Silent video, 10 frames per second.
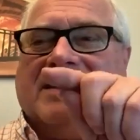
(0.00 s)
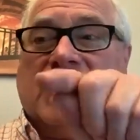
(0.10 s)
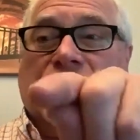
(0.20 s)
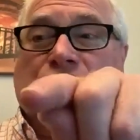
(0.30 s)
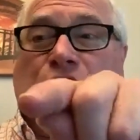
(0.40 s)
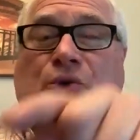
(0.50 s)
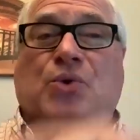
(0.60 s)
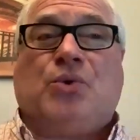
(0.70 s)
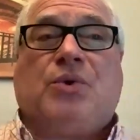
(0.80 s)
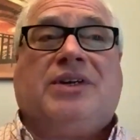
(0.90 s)
You,
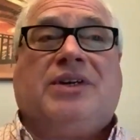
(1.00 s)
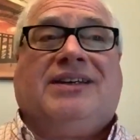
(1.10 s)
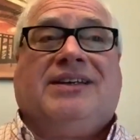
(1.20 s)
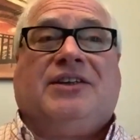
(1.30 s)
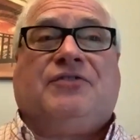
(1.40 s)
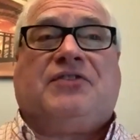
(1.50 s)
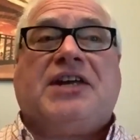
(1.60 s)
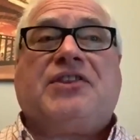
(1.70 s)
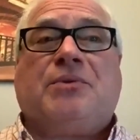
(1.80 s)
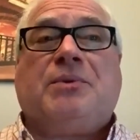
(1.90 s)
the
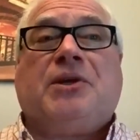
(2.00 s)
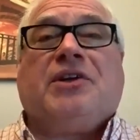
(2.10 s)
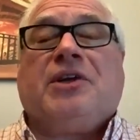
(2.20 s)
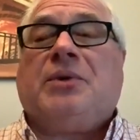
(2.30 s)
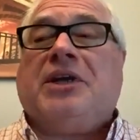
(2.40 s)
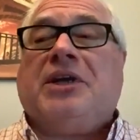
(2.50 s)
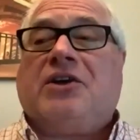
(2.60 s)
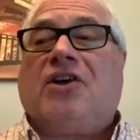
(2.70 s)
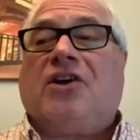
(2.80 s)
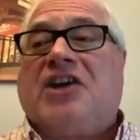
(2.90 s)
faith community we
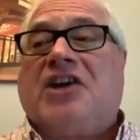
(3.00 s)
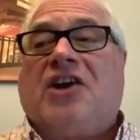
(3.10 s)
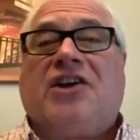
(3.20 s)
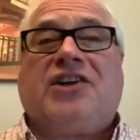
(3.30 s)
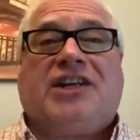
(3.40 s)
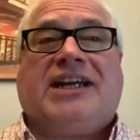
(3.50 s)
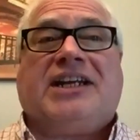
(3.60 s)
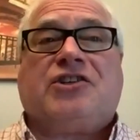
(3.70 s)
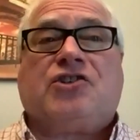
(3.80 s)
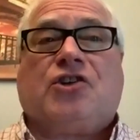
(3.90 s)
call Kincardine
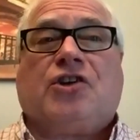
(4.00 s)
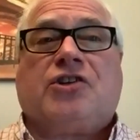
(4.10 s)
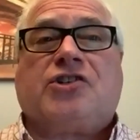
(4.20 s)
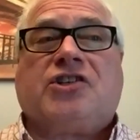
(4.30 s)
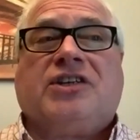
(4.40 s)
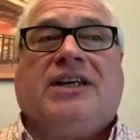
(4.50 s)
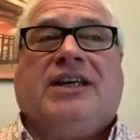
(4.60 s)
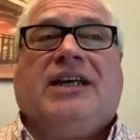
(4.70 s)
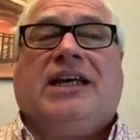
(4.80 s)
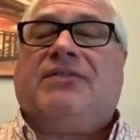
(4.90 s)
United Church,
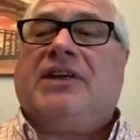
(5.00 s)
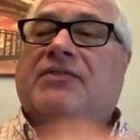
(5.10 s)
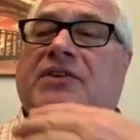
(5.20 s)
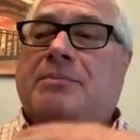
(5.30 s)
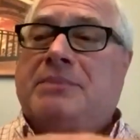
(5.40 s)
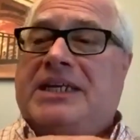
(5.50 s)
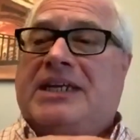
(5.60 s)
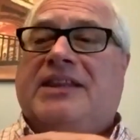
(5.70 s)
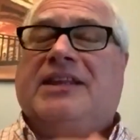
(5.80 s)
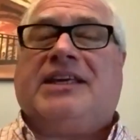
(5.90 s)
have given
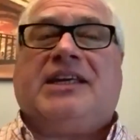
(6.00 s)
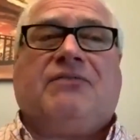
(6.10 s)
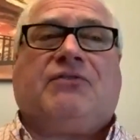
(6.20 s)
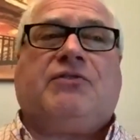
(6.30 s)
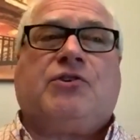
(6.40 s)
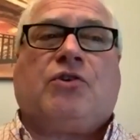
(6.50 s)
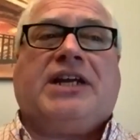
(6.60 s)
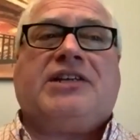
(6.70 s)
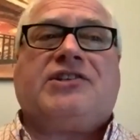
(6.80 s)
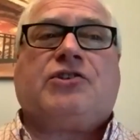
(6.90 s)
me the gift of
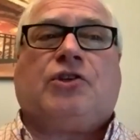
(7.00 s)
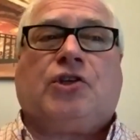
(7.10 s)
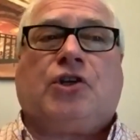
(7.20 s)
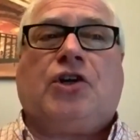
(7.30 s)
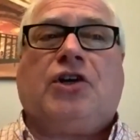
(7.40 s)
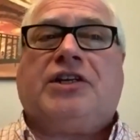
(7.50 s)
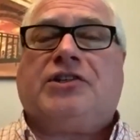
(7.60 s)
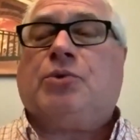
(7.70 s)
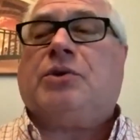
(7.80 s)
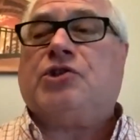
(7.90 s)
grace to learn and
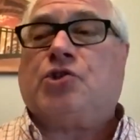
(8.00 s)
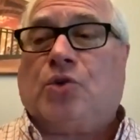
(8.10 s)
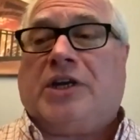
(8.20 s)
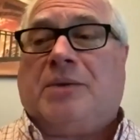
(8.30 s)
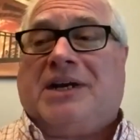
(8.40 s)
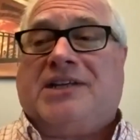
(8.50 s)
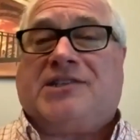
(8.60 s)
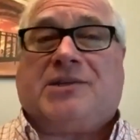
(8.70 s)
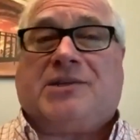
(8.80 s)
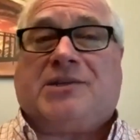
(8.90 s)
to enjoy my
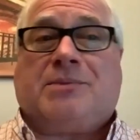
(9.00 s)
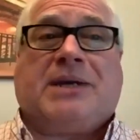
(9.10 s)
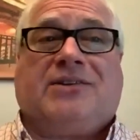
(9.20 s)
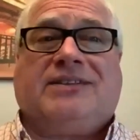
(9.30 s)
sabbatical.